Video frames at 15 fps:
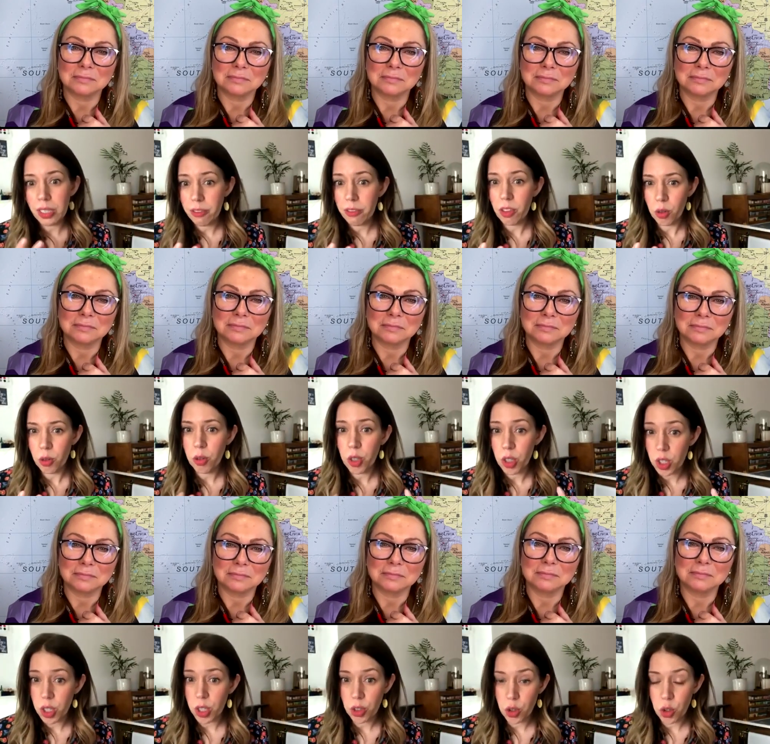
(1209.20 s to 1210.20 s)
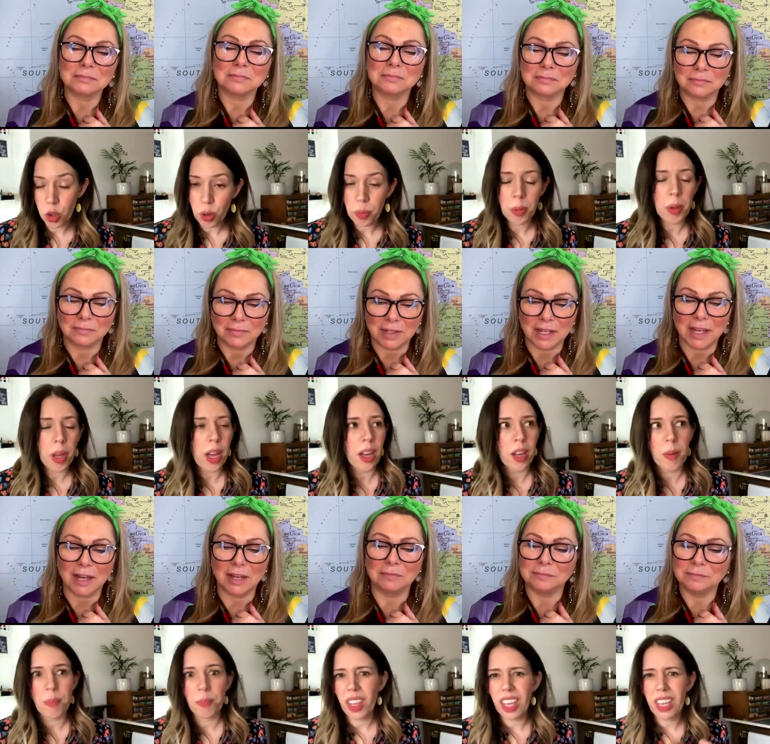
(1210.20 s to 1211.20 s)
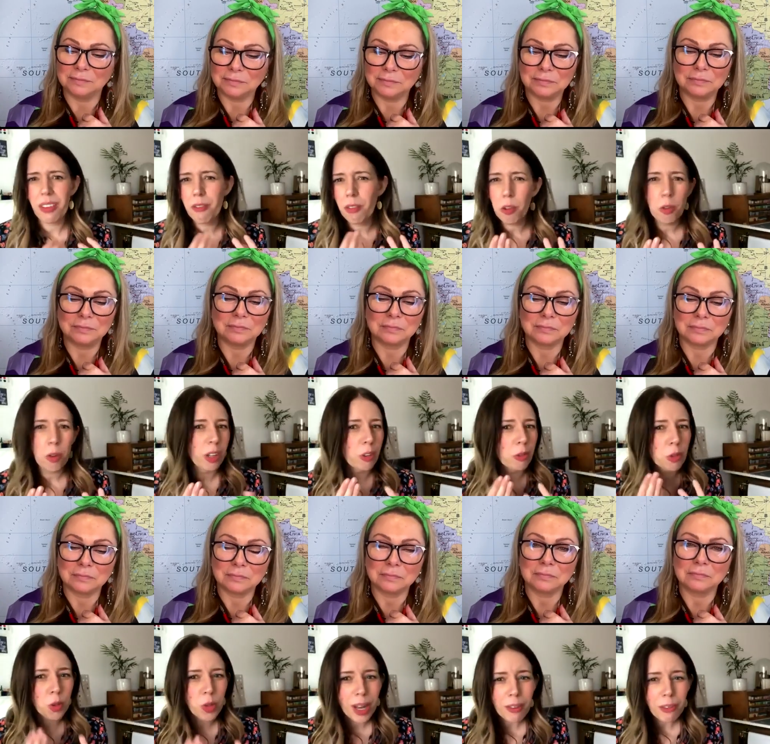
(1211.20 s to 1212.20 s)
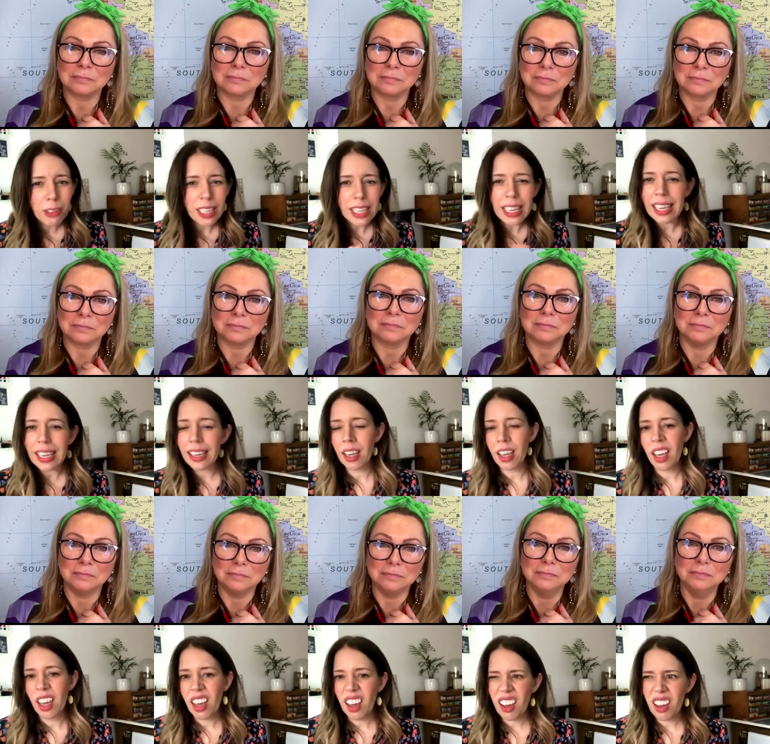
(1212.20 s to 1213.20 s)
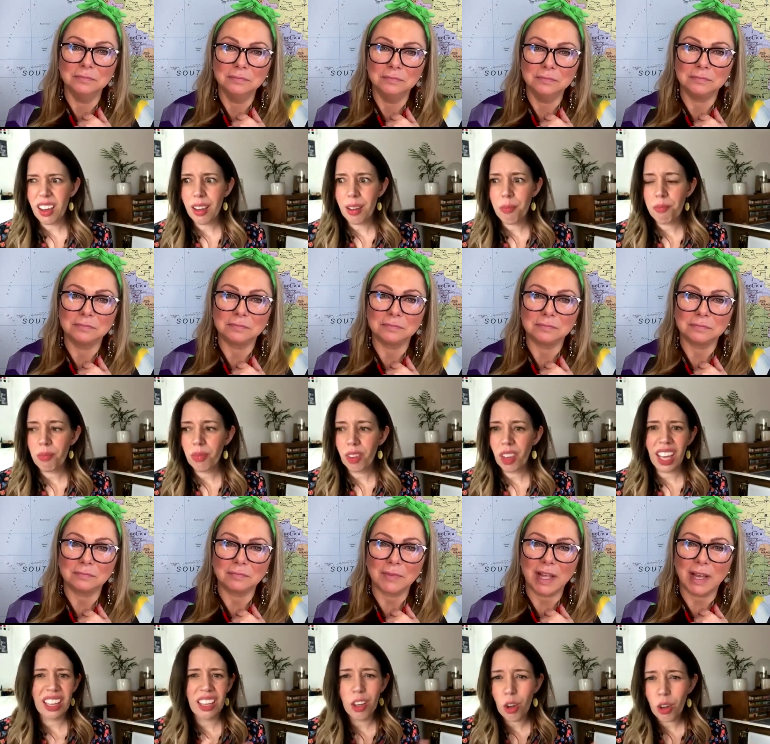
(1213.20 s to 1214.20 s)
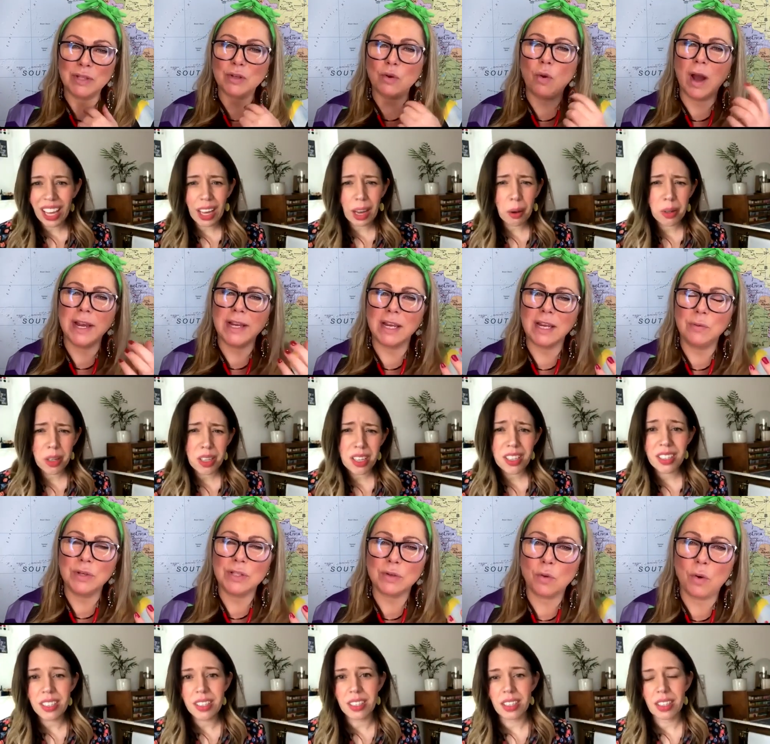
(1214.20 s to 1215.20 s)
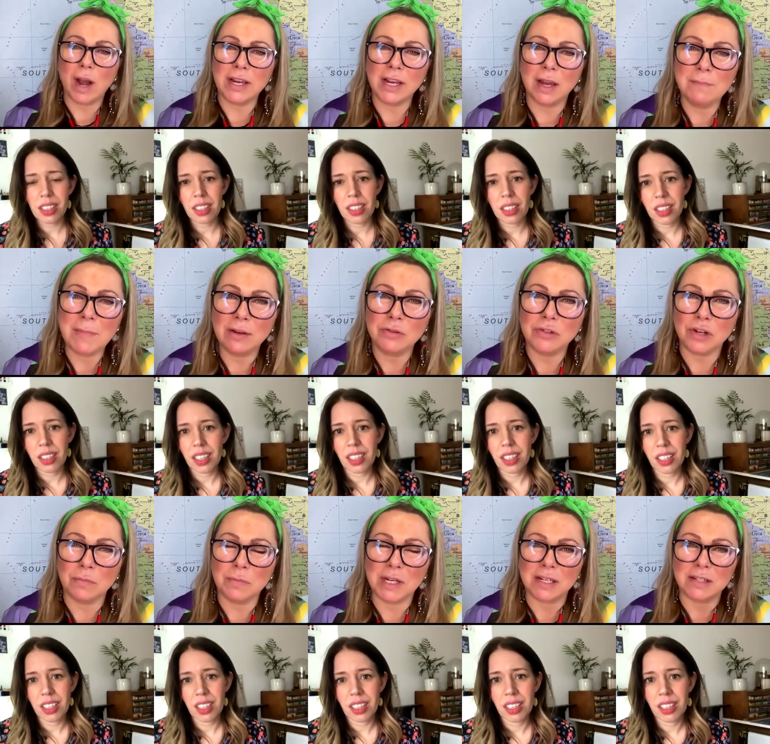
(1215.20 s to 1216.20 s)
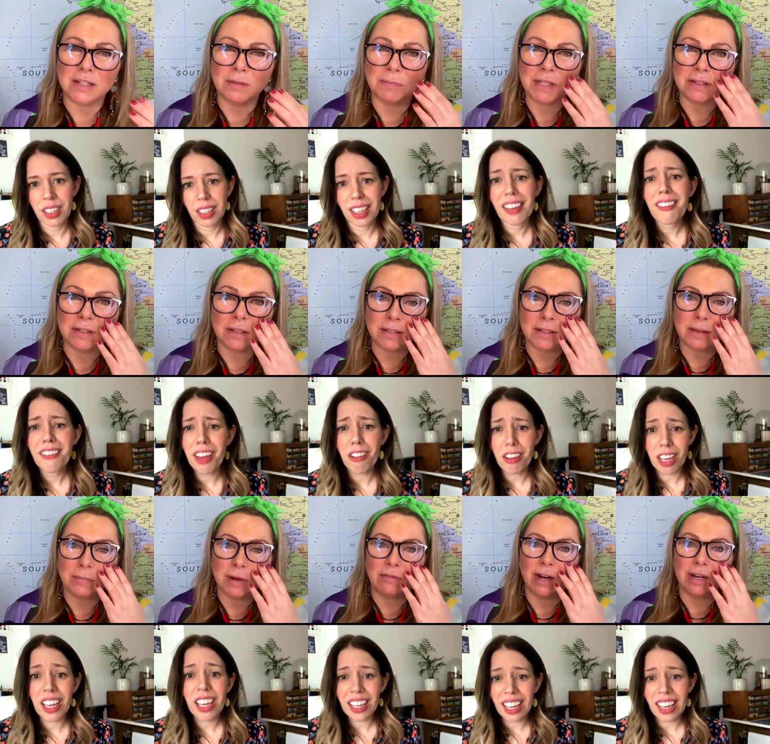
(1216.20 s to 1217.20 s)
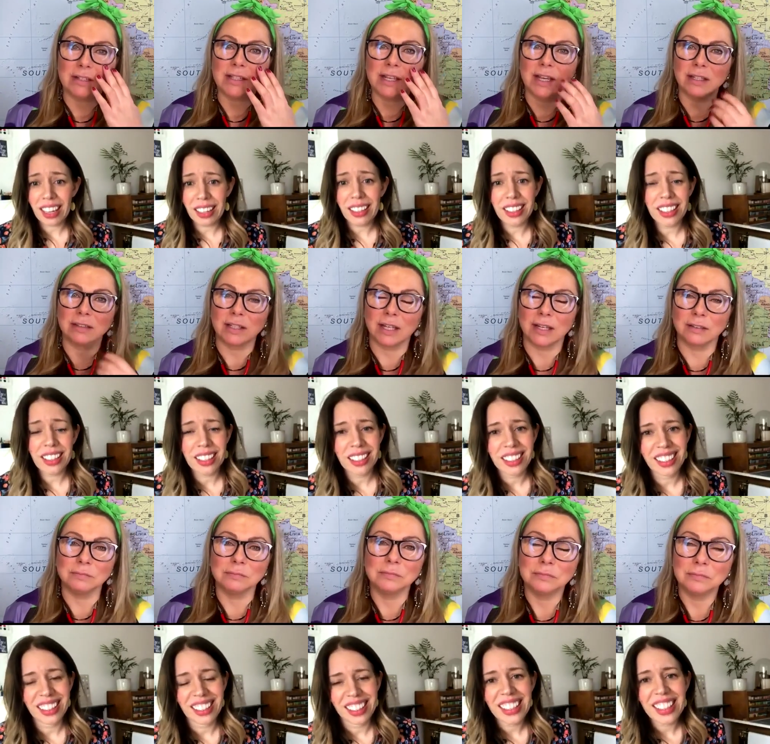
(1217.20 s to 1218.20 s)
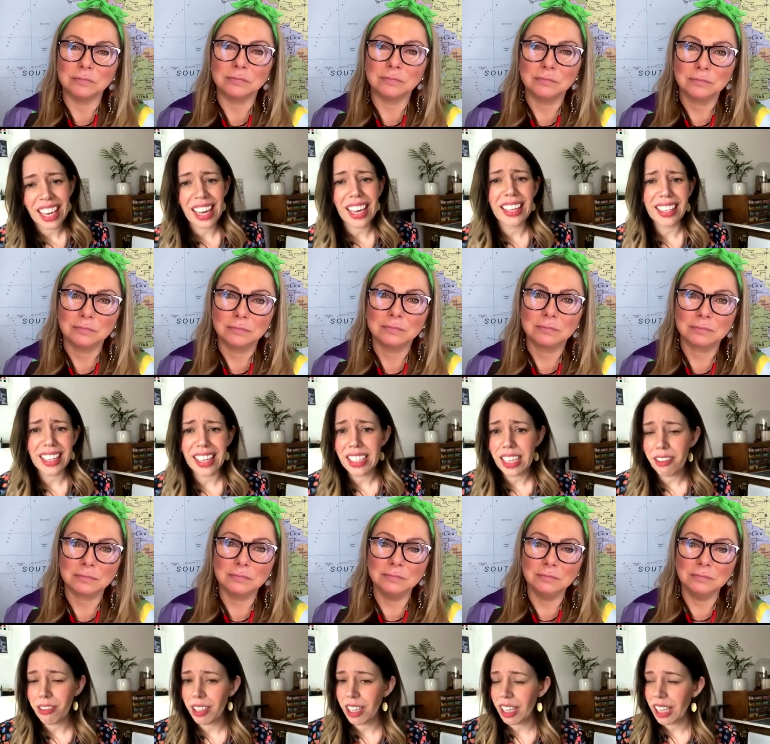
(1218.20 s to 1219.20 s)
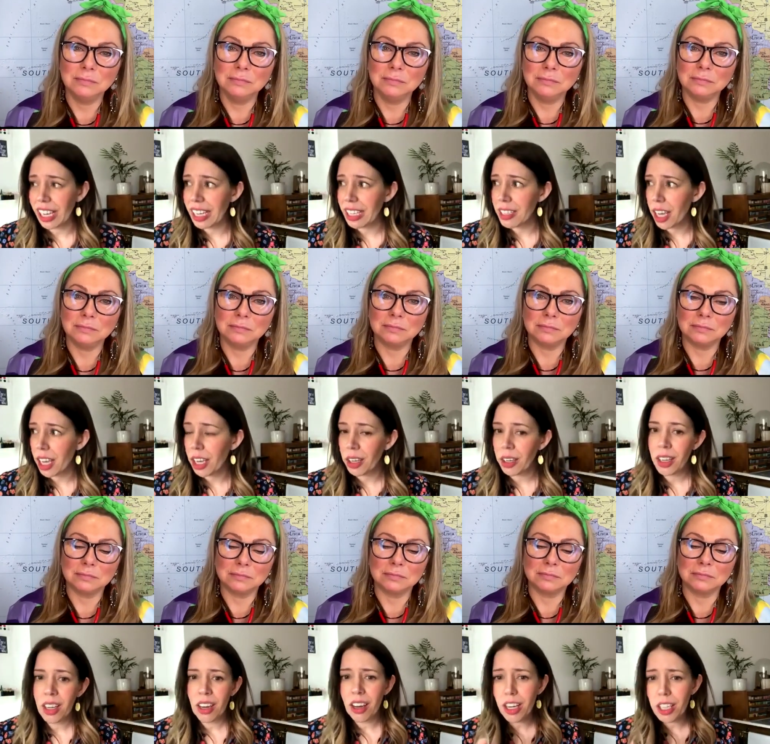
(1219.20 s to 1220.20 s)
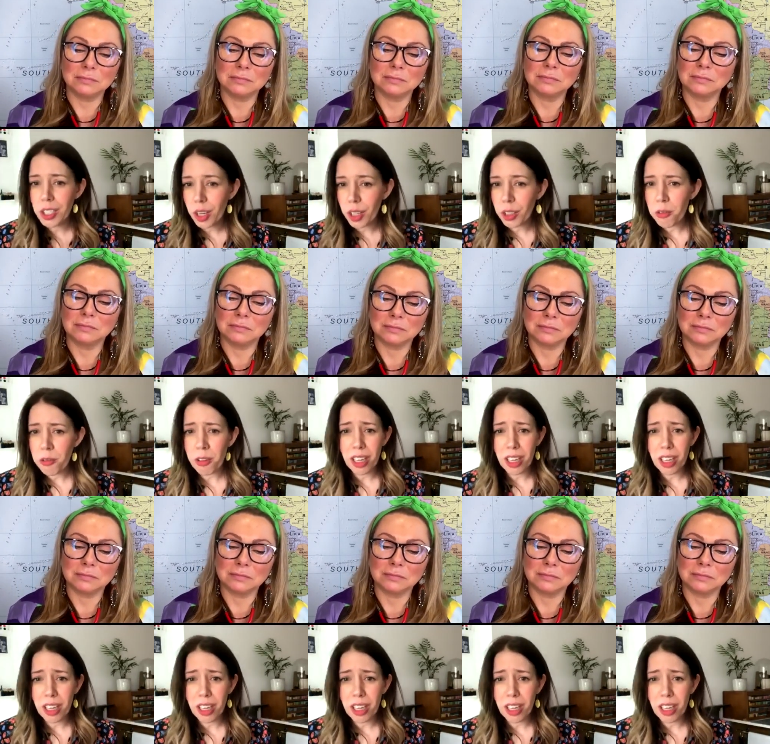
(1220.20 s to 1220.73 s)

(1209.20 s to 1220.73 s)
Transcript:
Speaker 1: difficult to do the job um, yeah it involved quite a lot of traveling um, and it was hours. quite it
Speaker 2: was quite a male dominated business Very, am i right yeah. in saying that
Speaker 1: yeah yeah definitely so i'd kind of